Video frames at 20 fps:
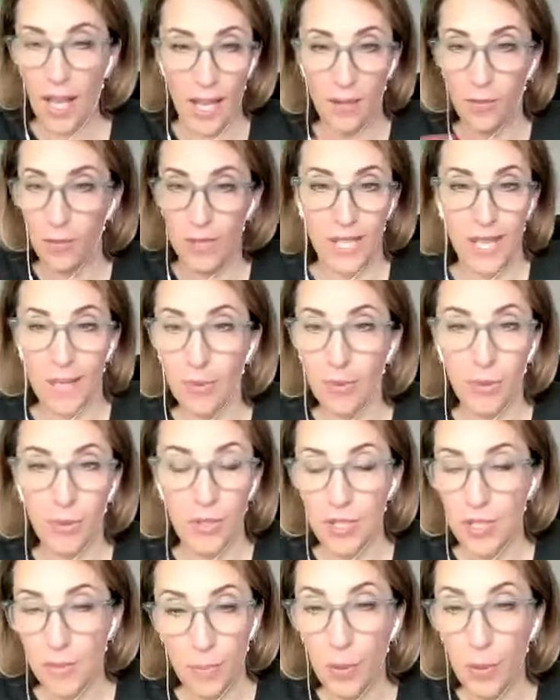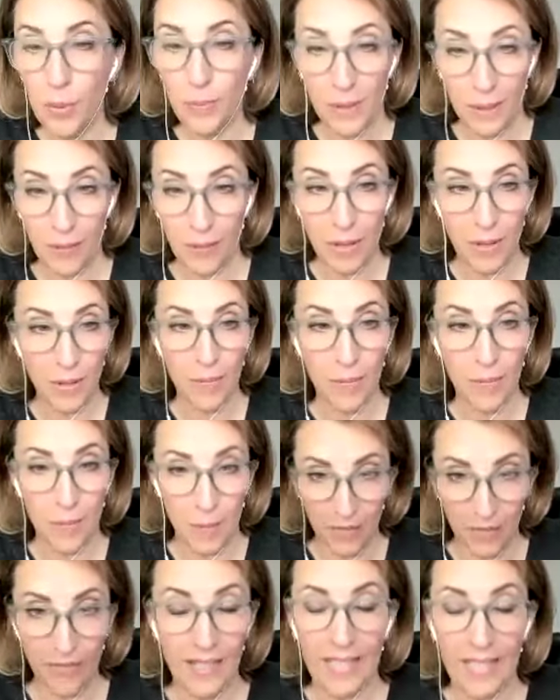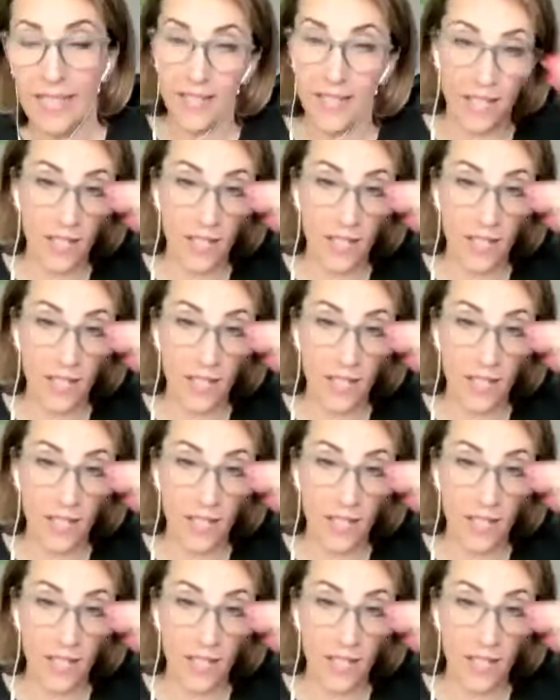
was able to support me with my feelings